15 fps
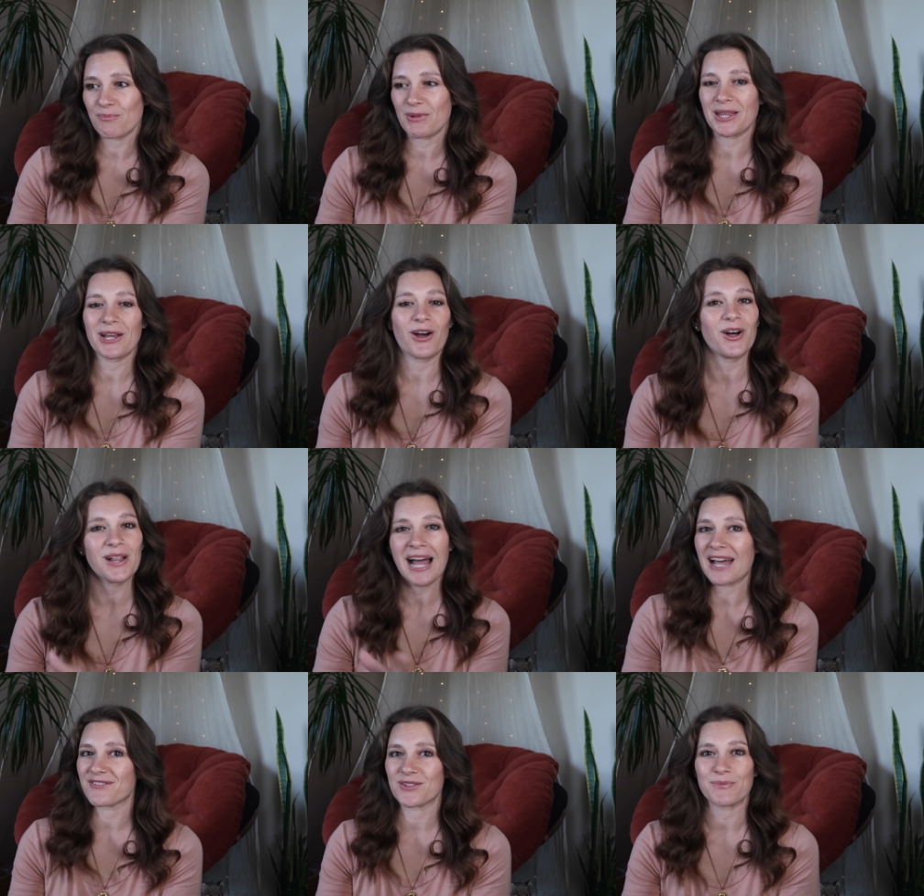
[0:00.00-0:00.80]
but they all
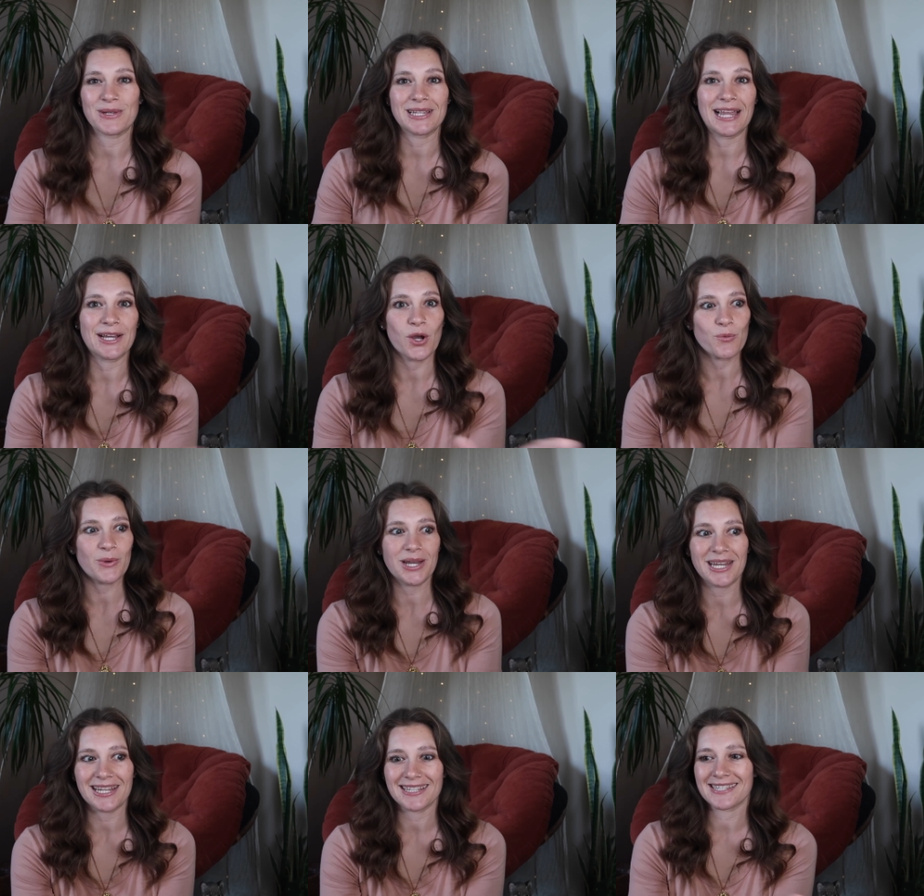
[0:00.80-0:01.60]
have to be like
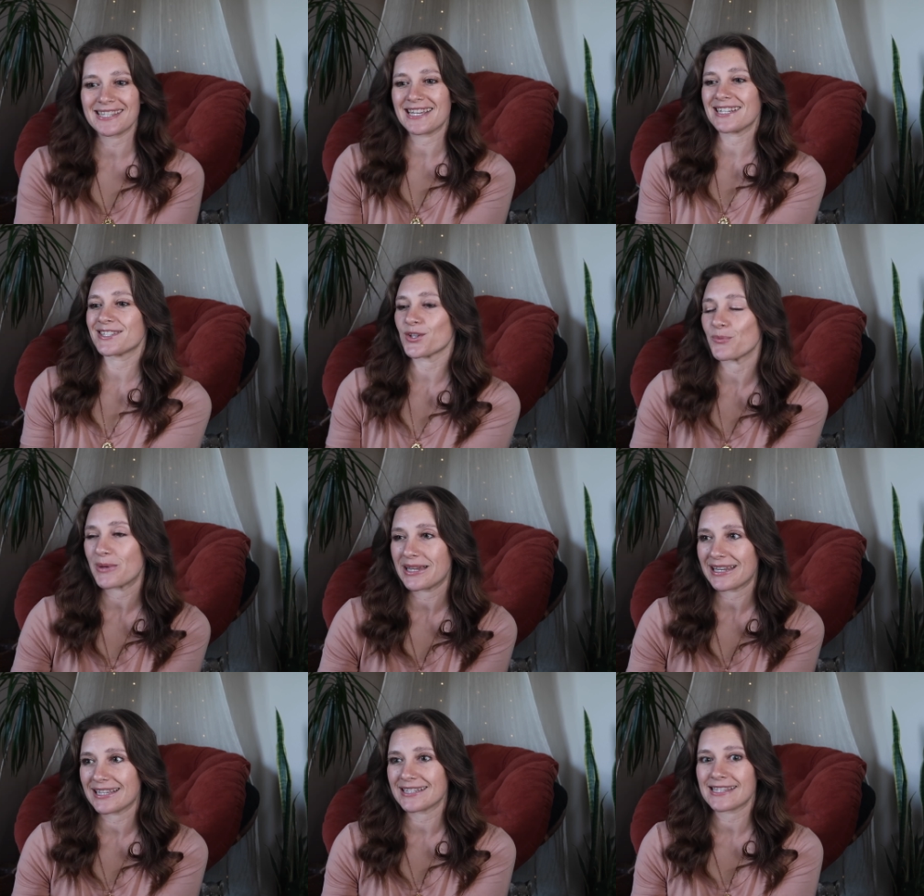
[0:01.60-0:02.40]
obedience this,
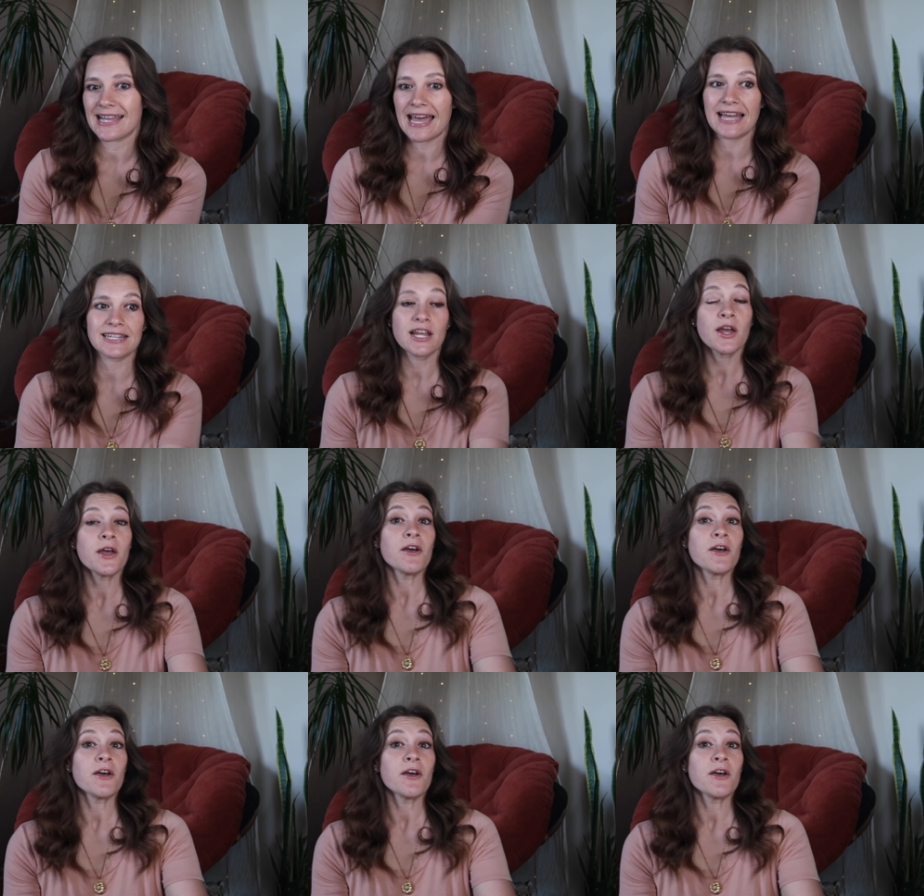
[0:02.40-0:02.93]
obedience that,